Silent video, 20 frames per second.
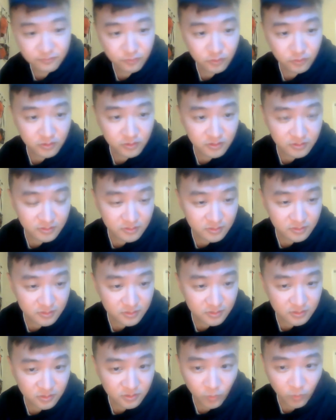for
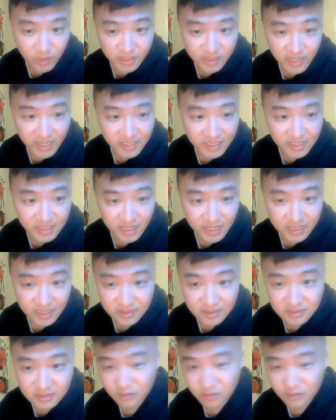the 199,